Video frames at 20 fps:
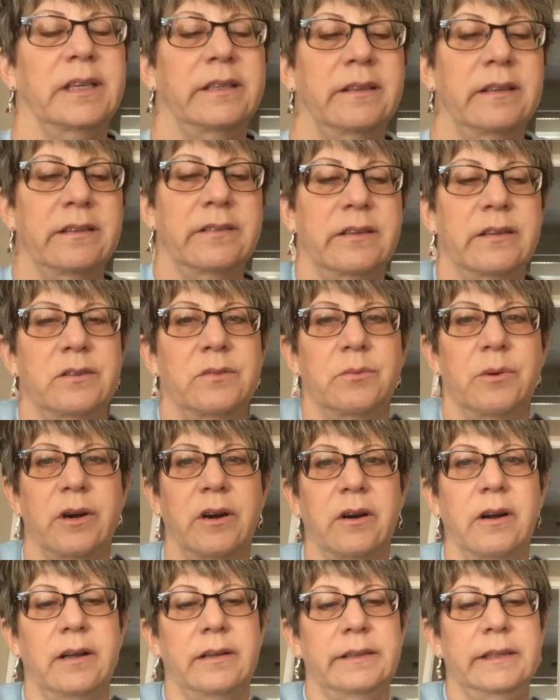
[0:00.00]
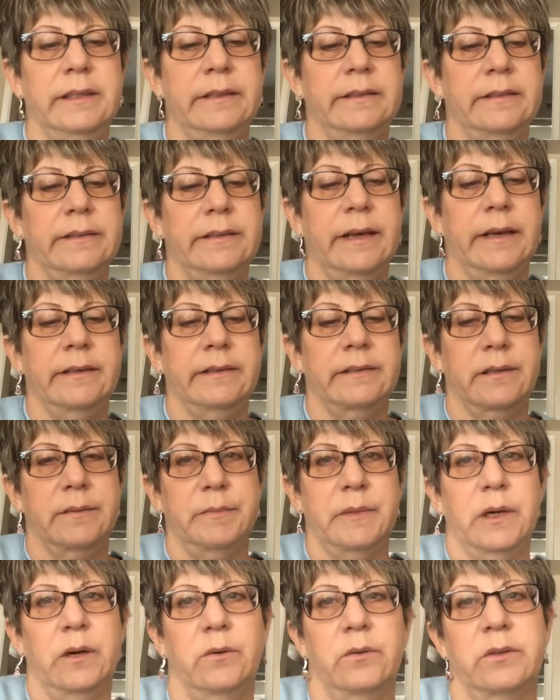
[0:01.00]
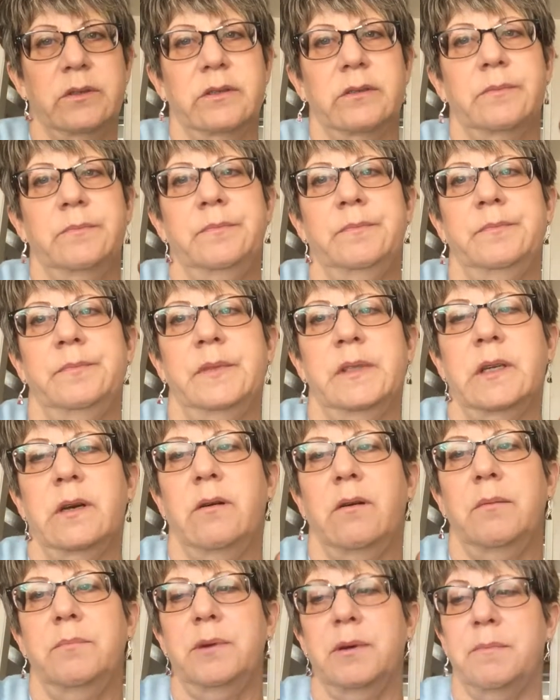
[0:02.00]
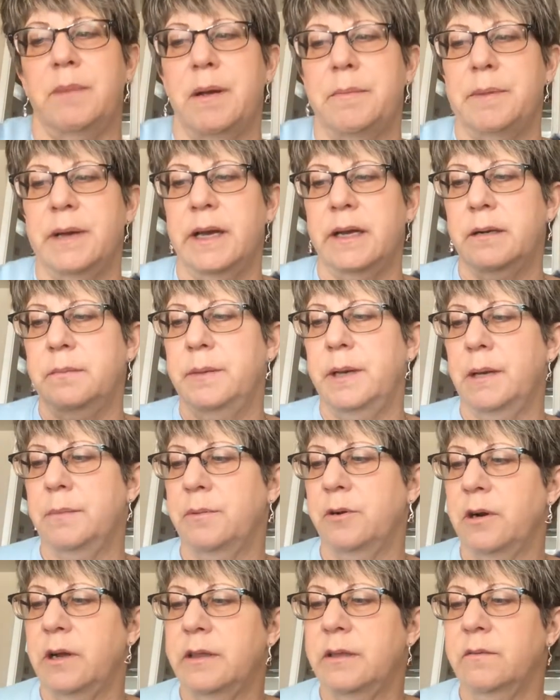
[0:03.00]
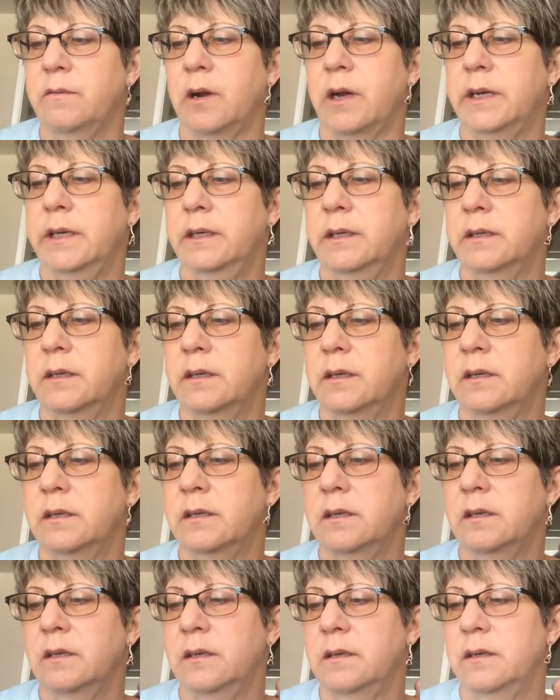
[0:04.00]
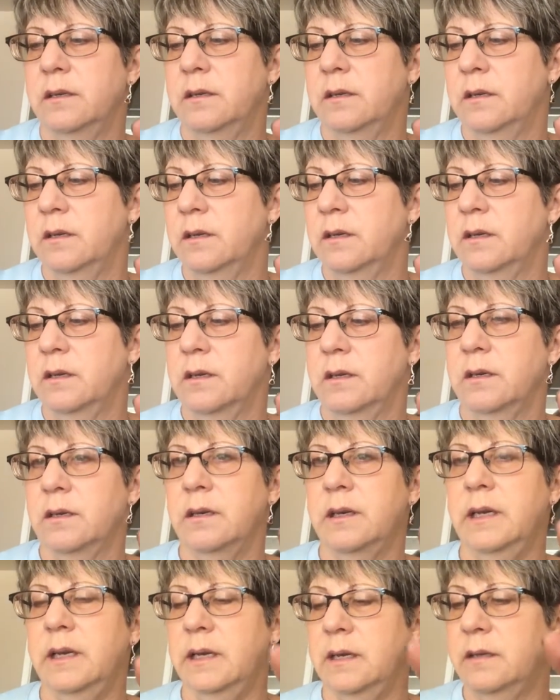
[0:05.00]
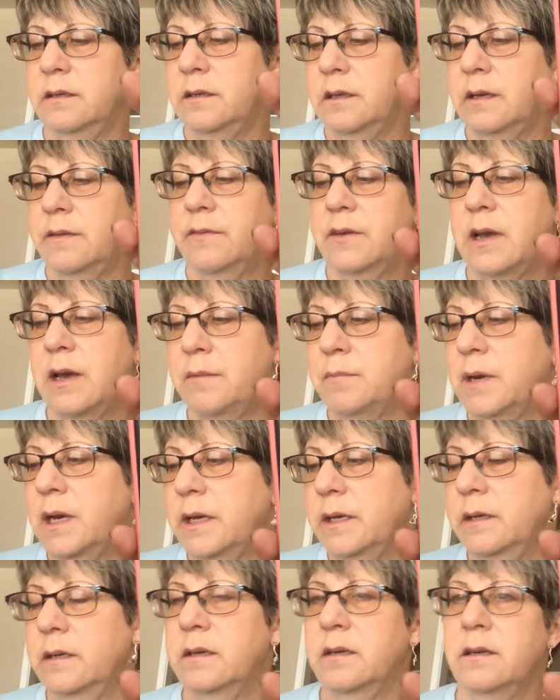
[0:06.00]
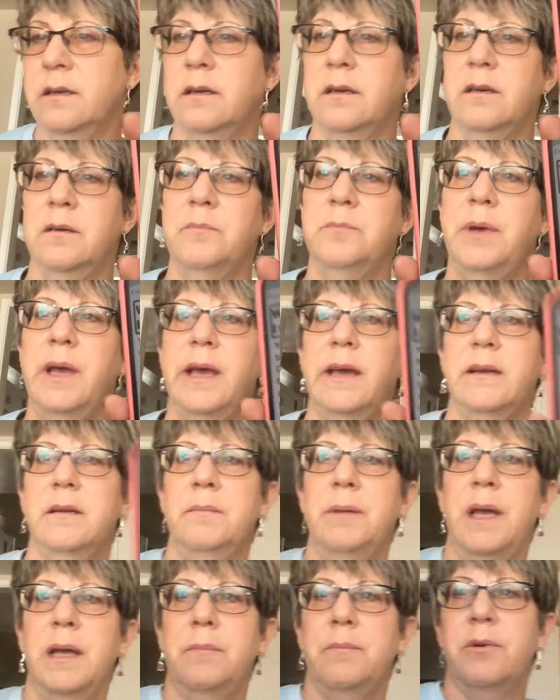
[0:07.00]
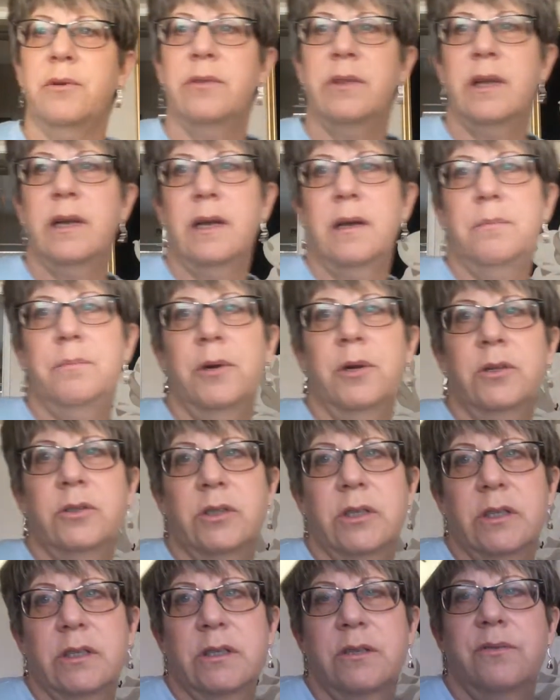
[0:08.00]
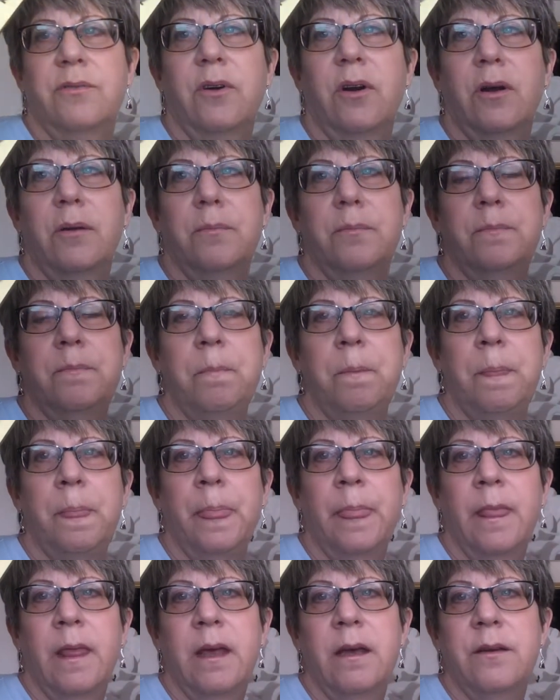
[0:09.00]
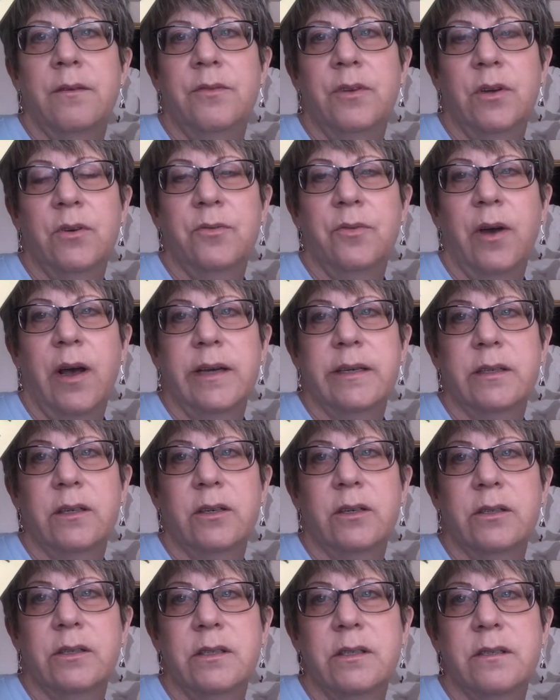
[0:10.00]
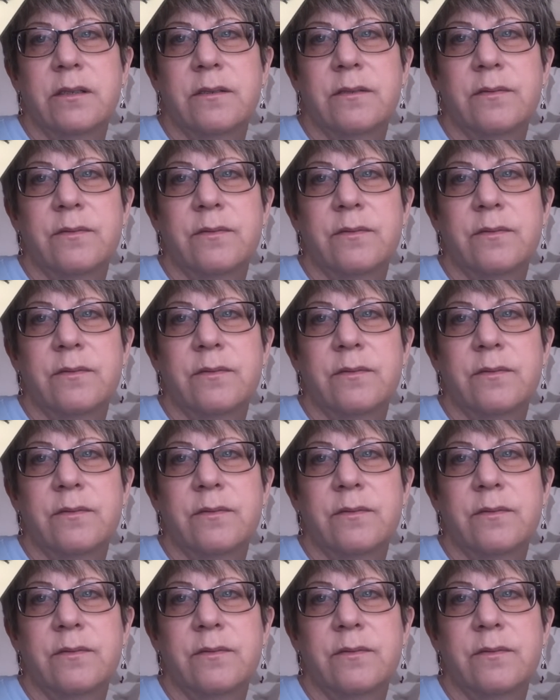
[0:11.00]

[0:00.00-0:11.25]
This is where I'll need to take some notes. So I'll put my pad of paper on the right, and I've got my pad of paper that I purchased from Viewfinders,